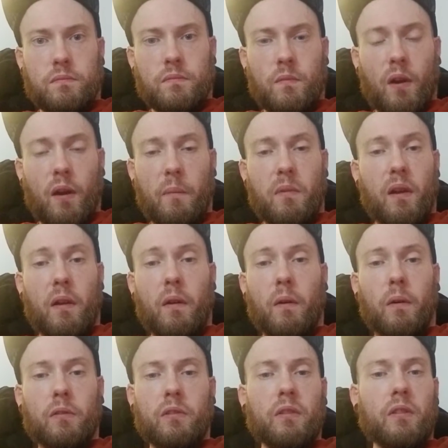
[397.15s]
I'm done
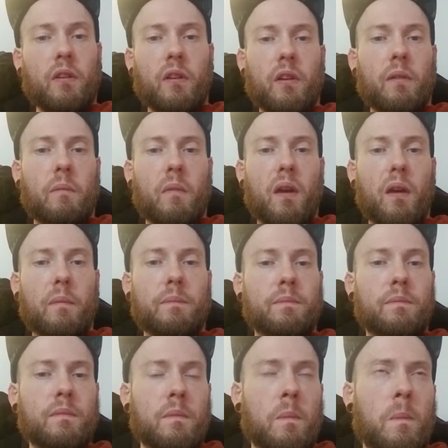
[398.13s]
holding it in, man.
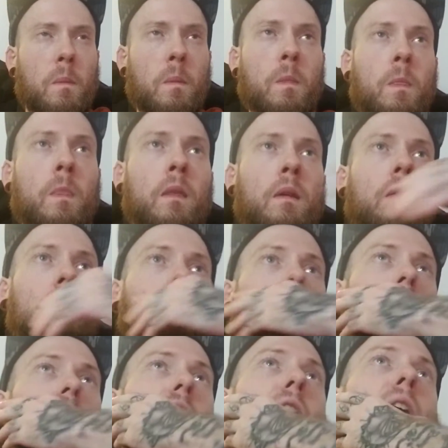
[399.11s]

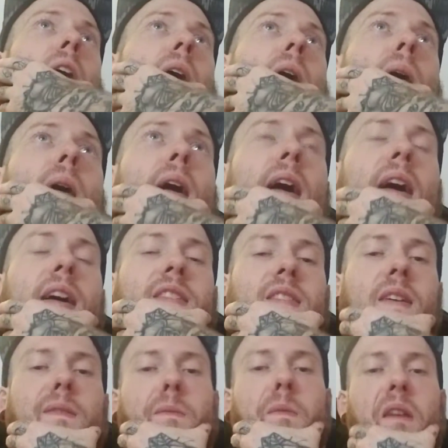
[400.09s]
So, I'd
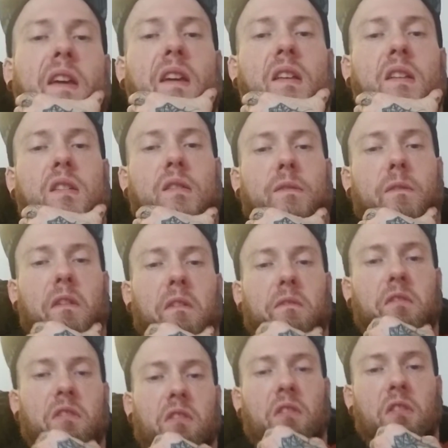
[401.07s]
say from the age of
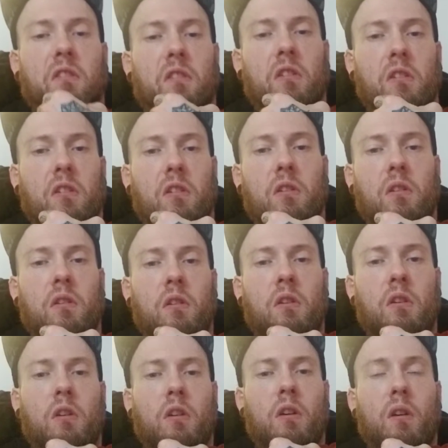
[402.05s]
15,
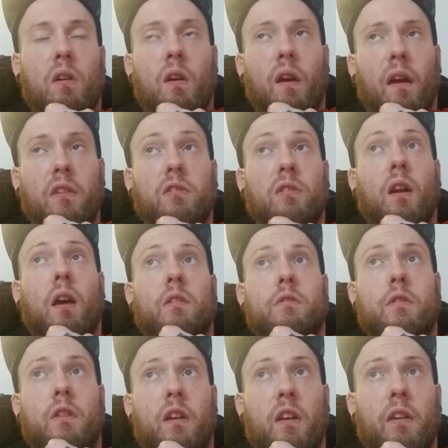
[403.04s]
I started
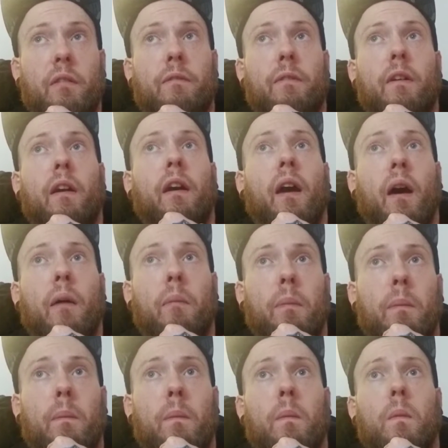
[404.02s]
drinking for a couple,
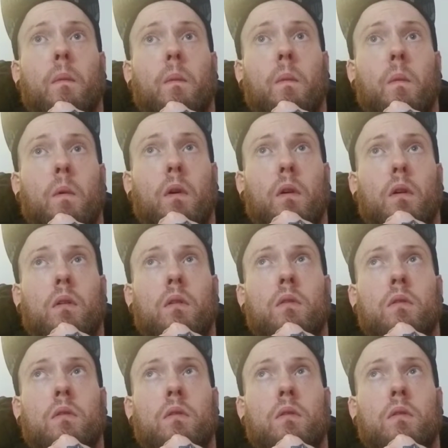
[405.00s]
well,